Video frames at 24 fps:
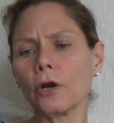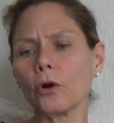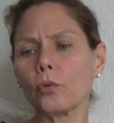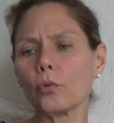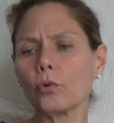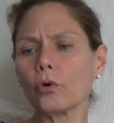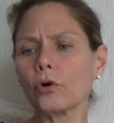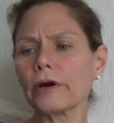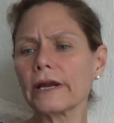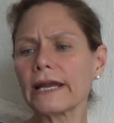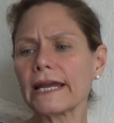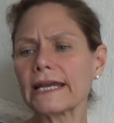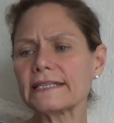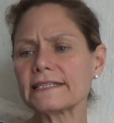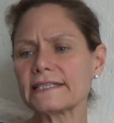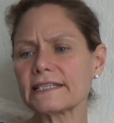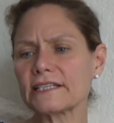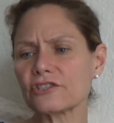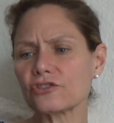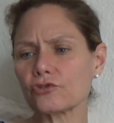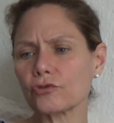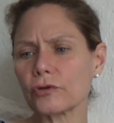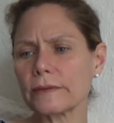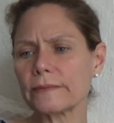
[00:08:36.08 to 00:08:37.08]
Warheads,
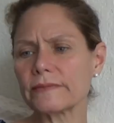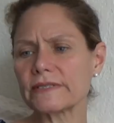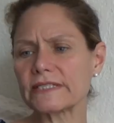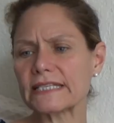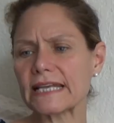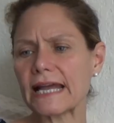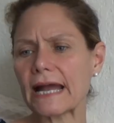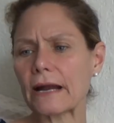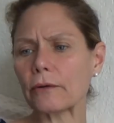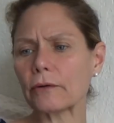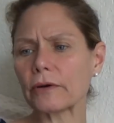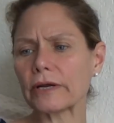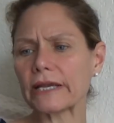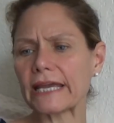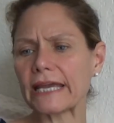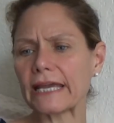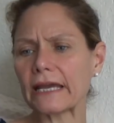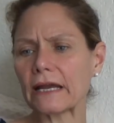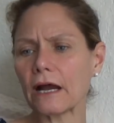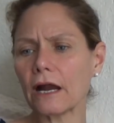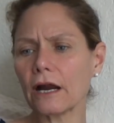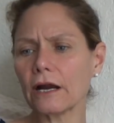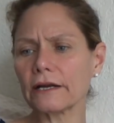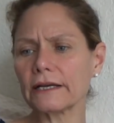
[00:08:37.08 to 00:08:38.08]
extreme sour ca
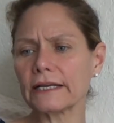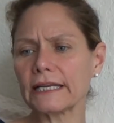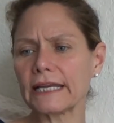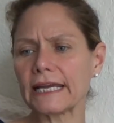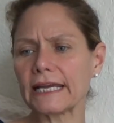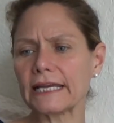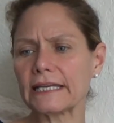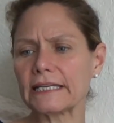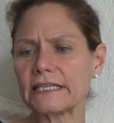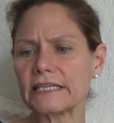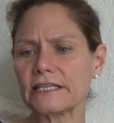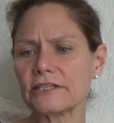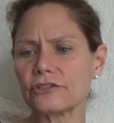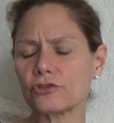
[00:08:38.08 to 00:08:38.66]
hard candy,